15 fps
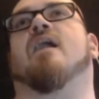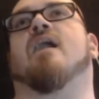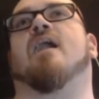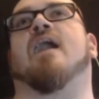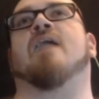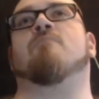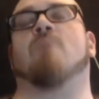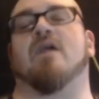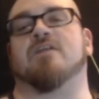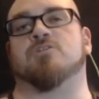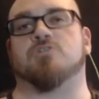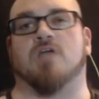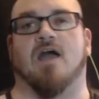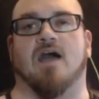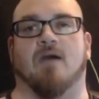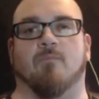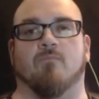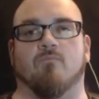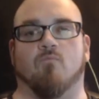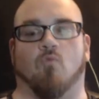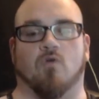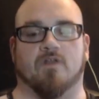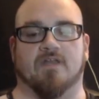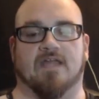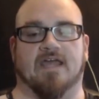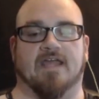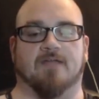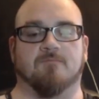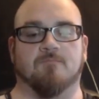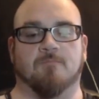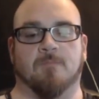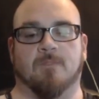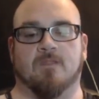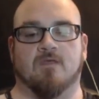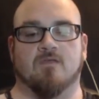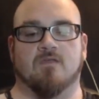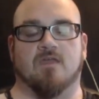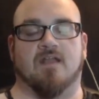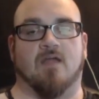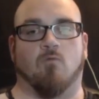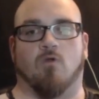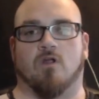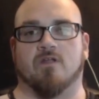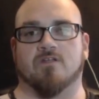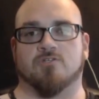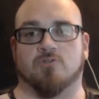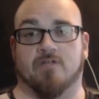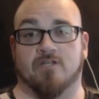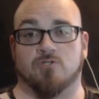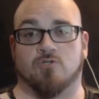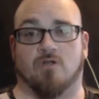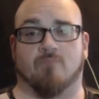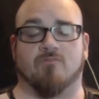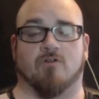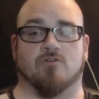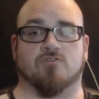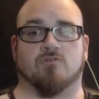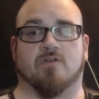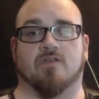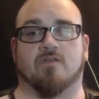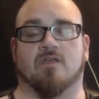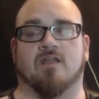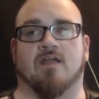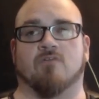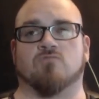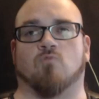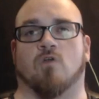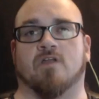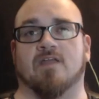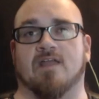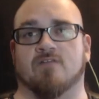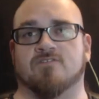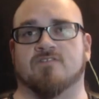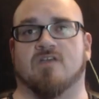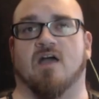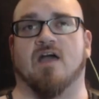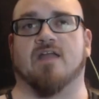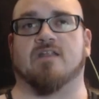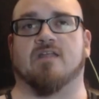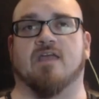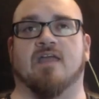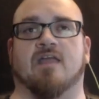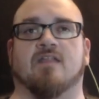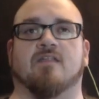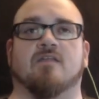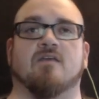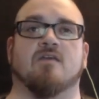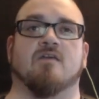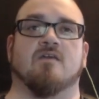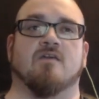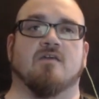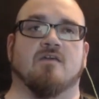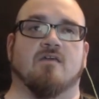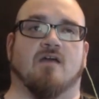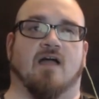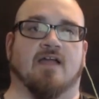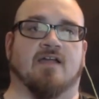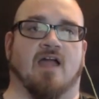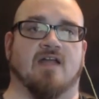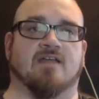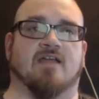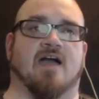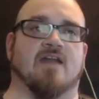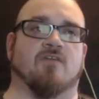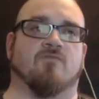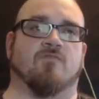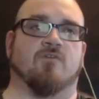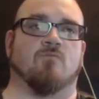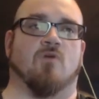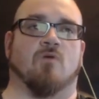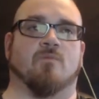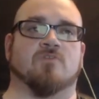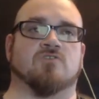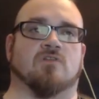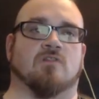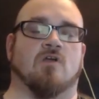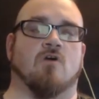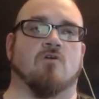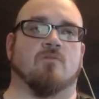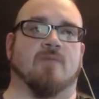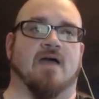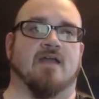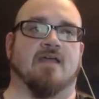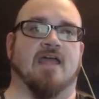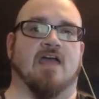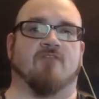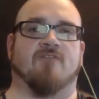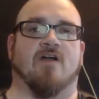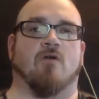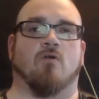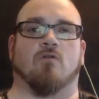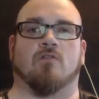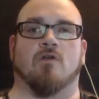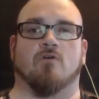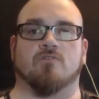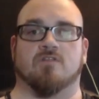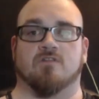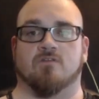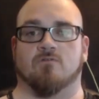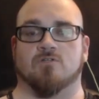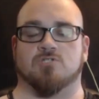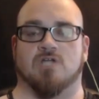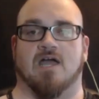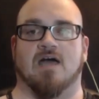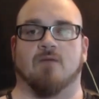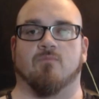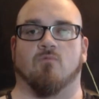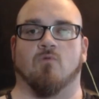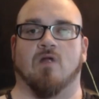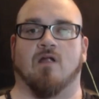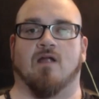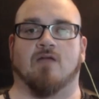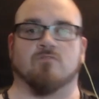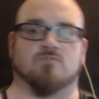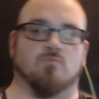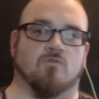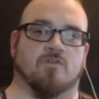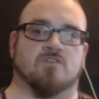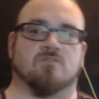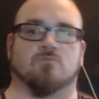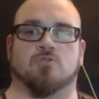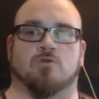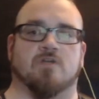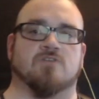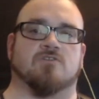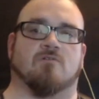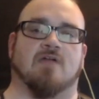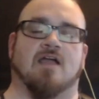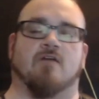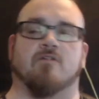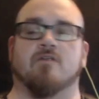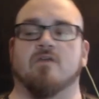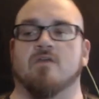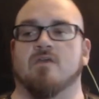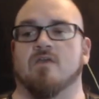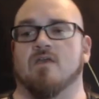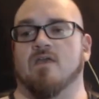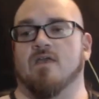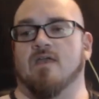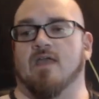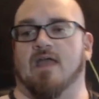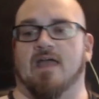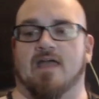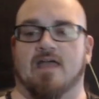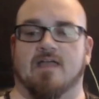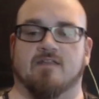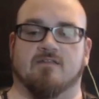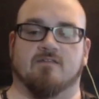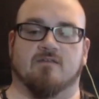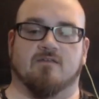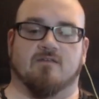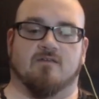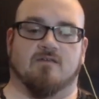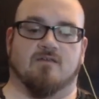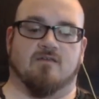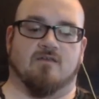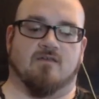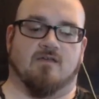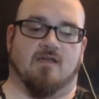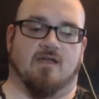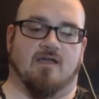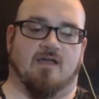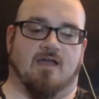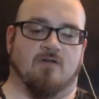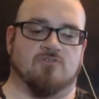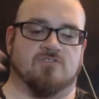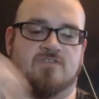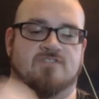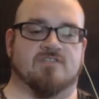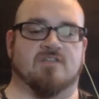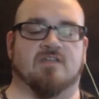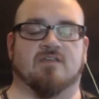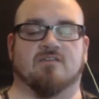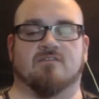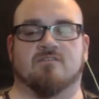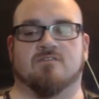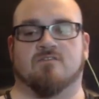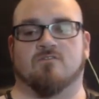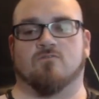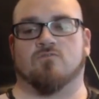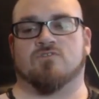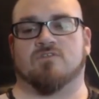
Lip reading: at my job one day, and I work in a tree and shrub nursery. And I was working outside, and I kind of got a few moments alone, about a half hour alone, to do a job where I was moving some trees around. And I was listening to some